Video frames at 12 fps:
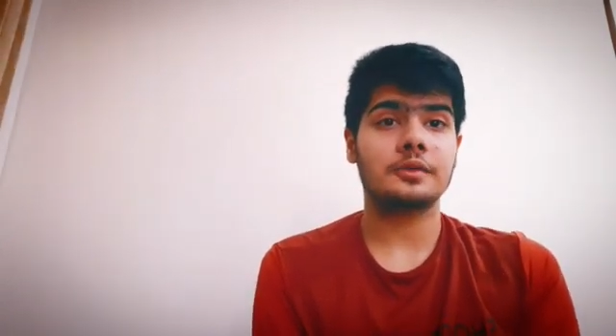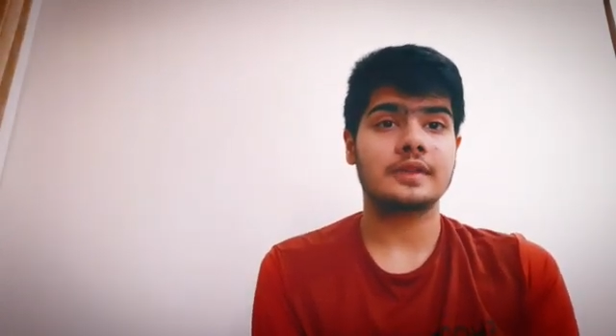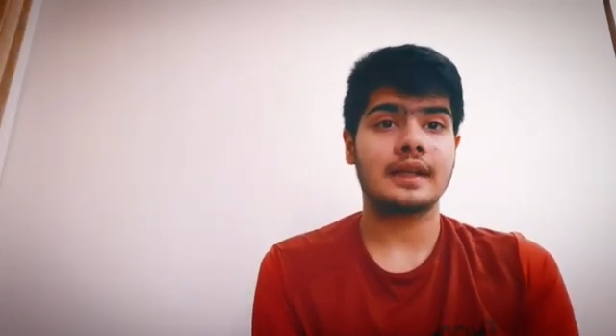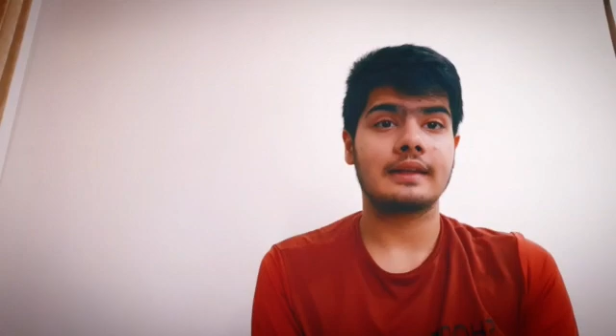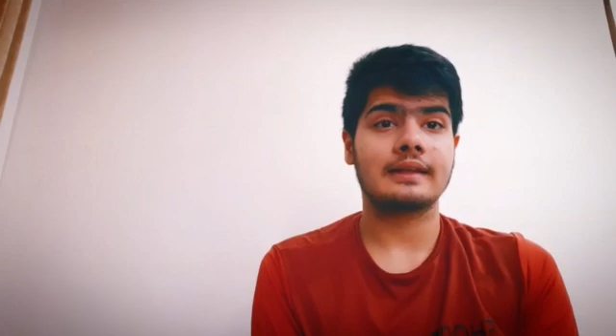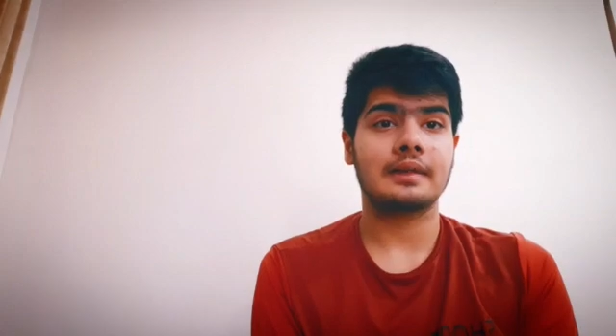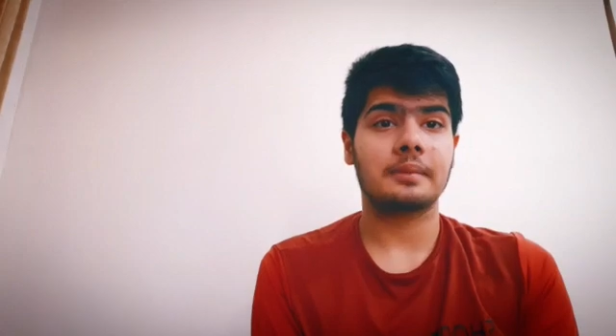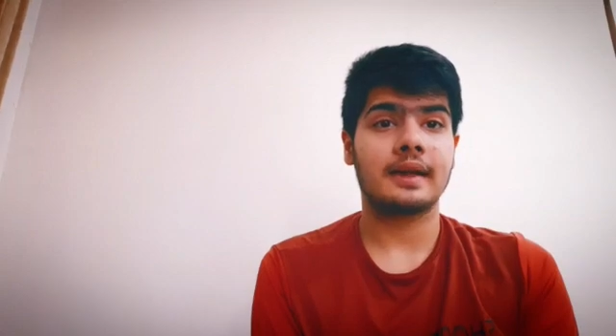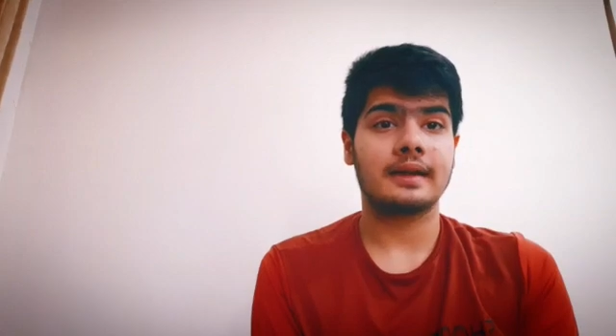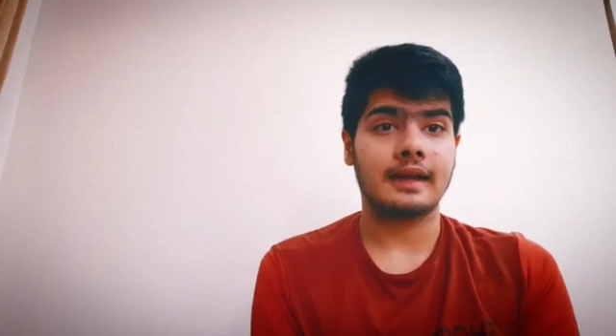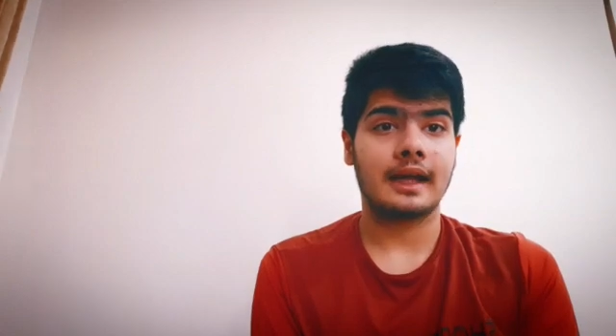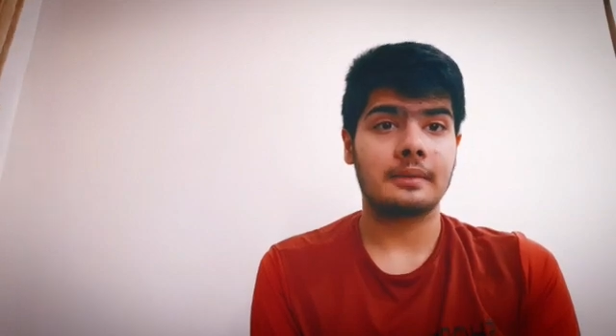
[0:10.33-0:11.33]
to say that
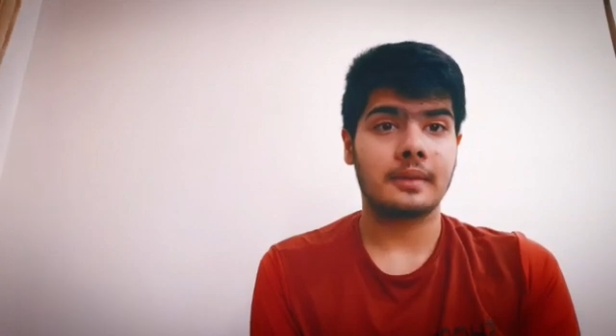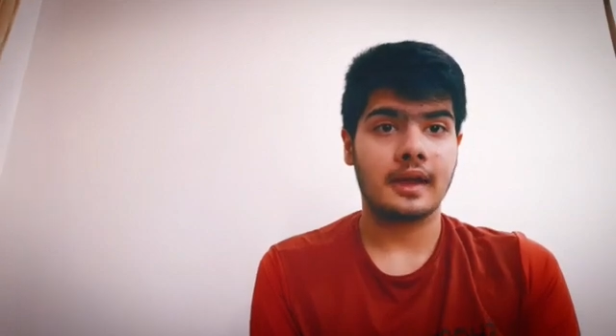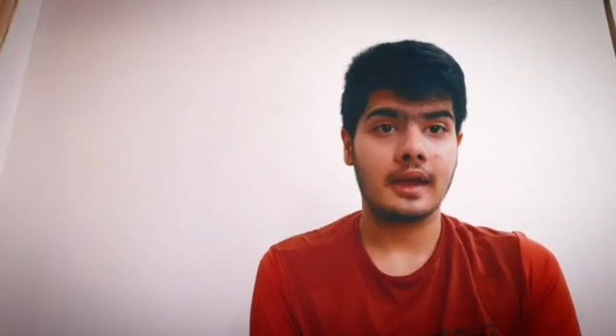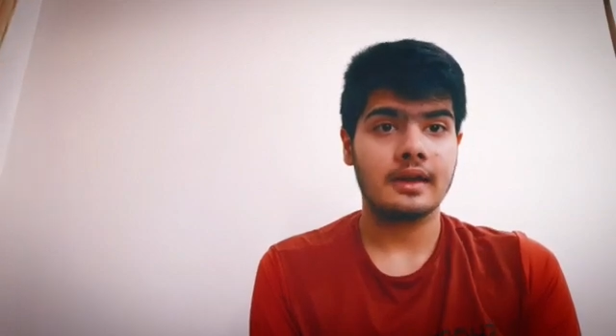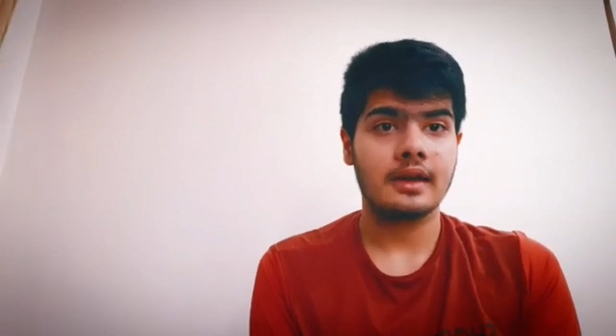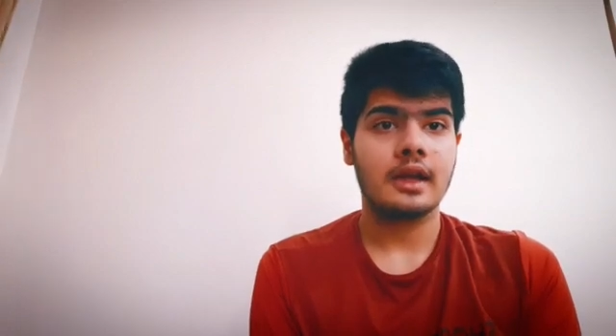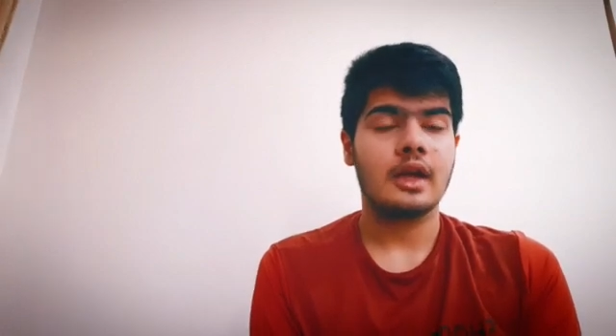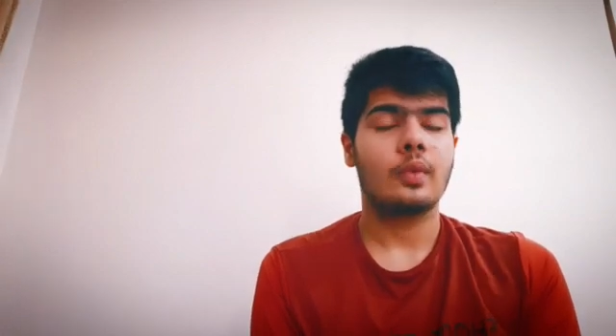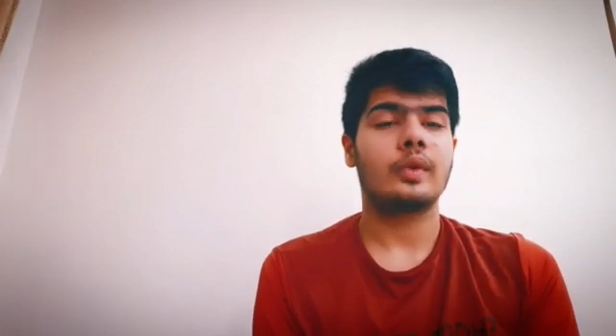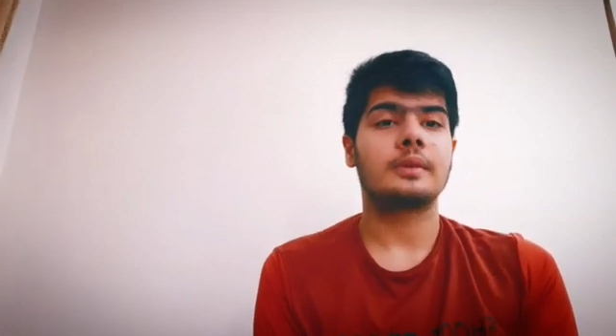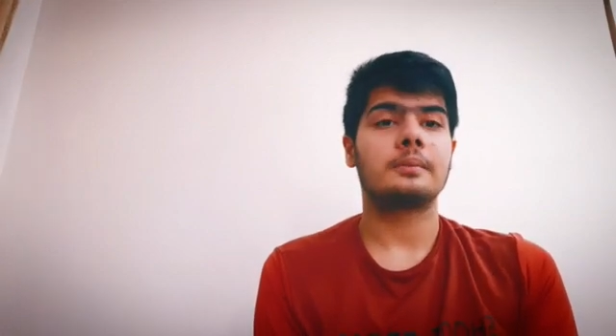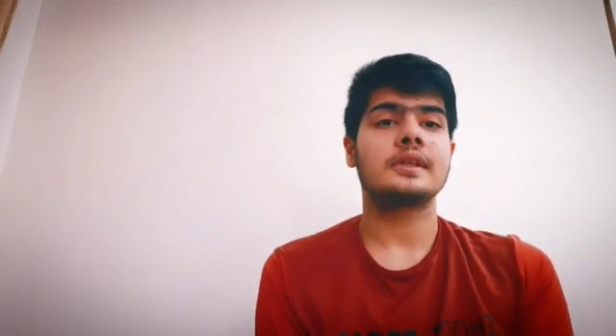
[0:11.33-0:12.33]
my time here
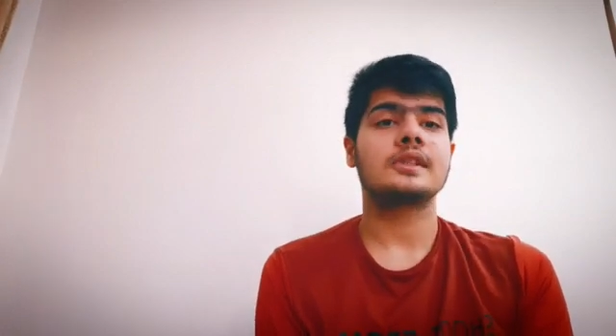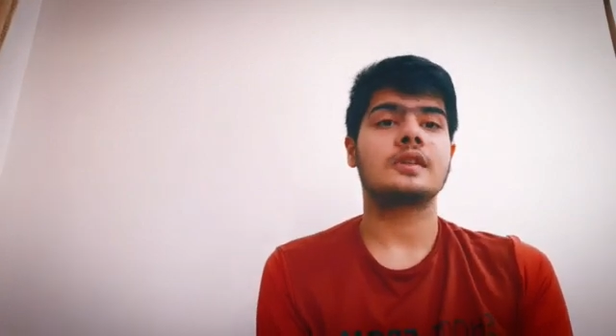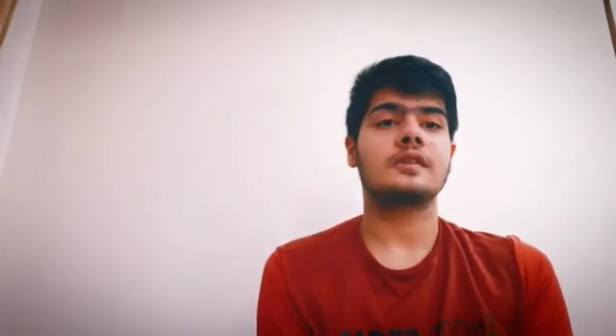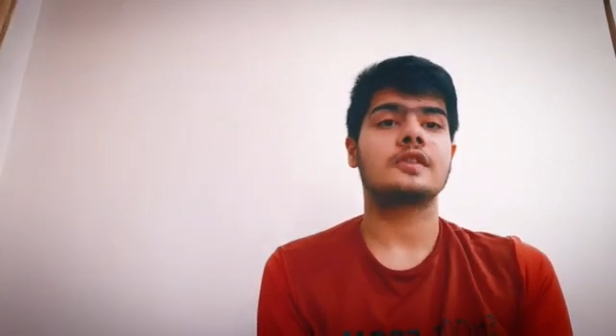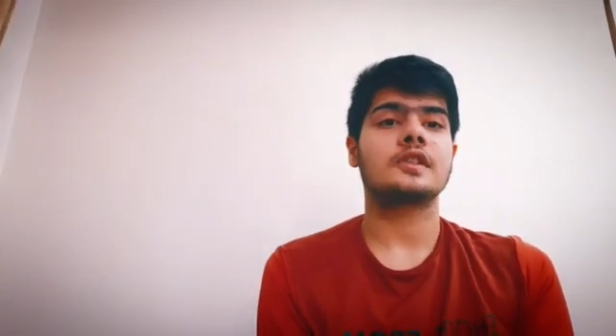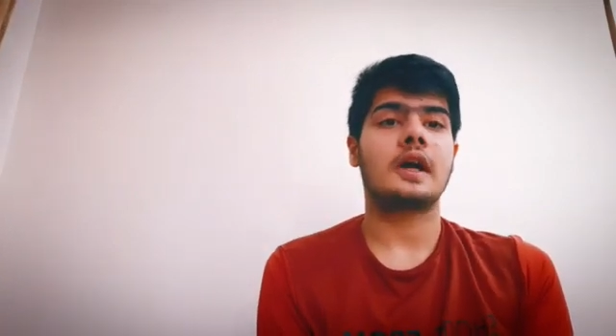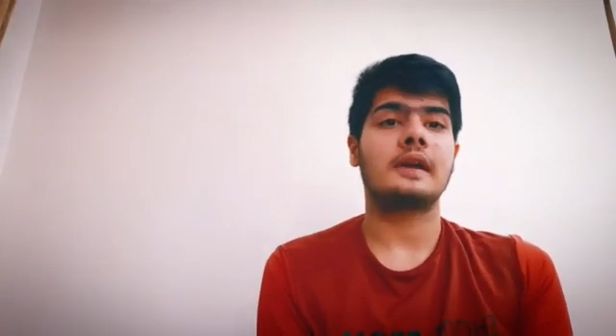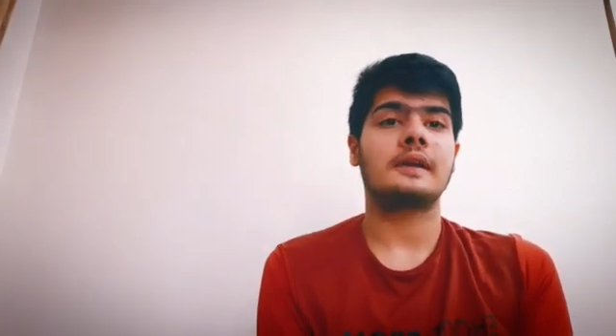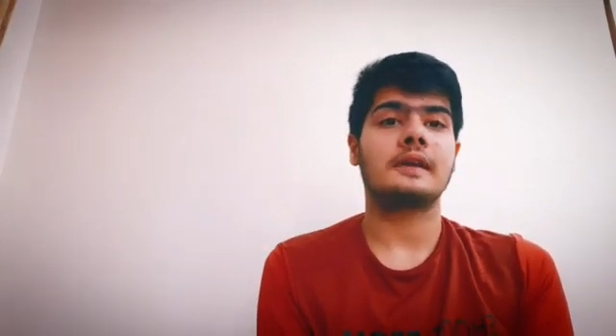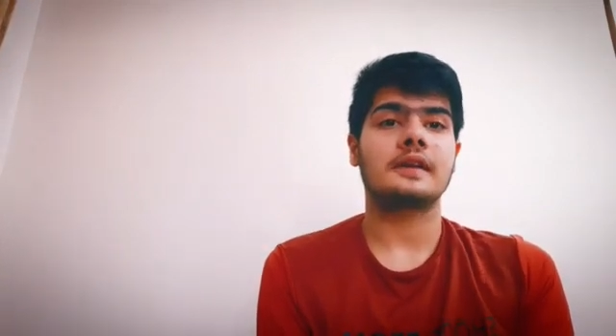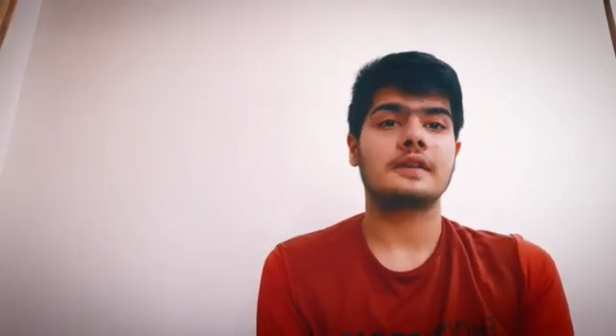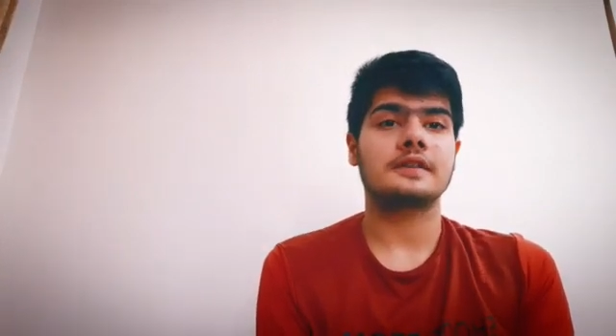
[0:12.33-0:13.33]
with Mr. Vishal
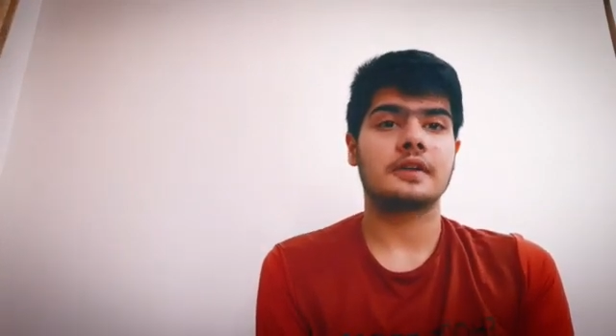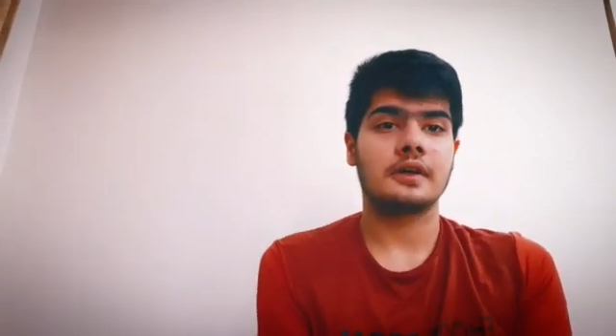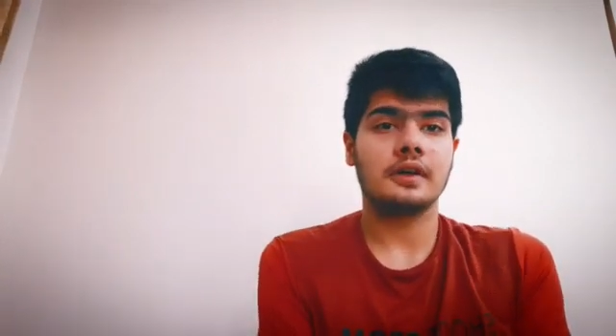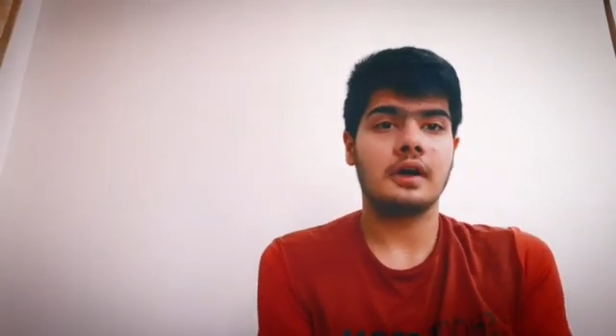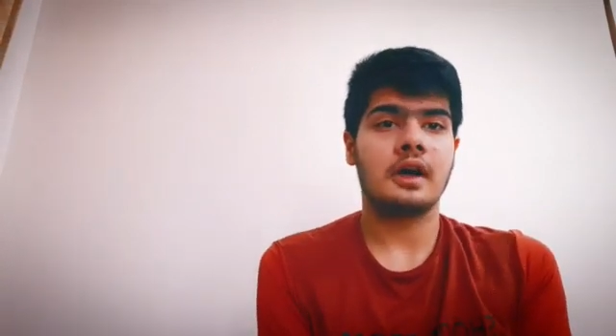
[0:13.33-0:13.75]
Nayyar Sir